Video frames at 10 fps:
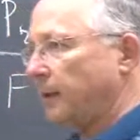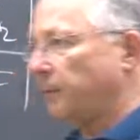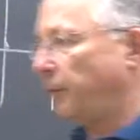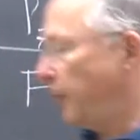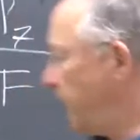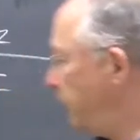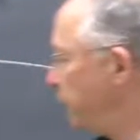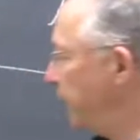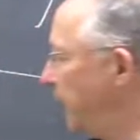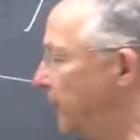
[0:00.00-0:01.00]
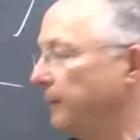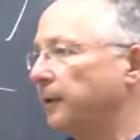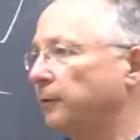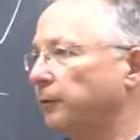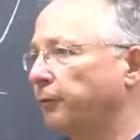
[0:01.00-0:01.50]
that for every
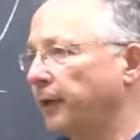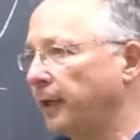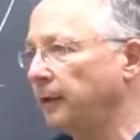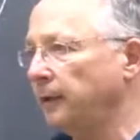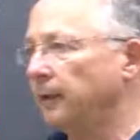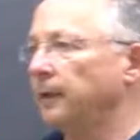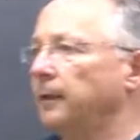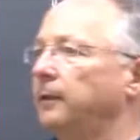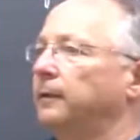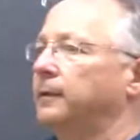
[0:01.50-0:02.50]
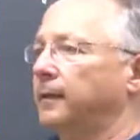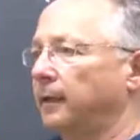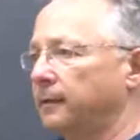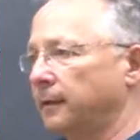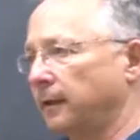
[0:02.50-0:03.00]
element of A, it
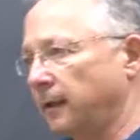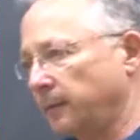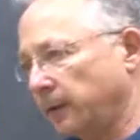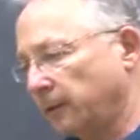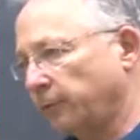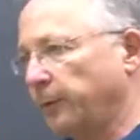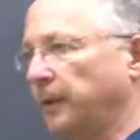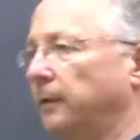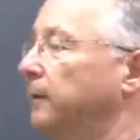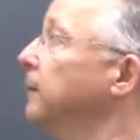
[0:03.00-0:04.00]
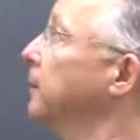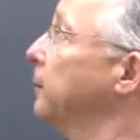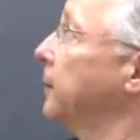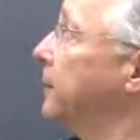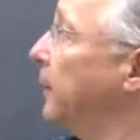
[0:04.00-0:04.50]
assigns an element of B. Okay. So it's the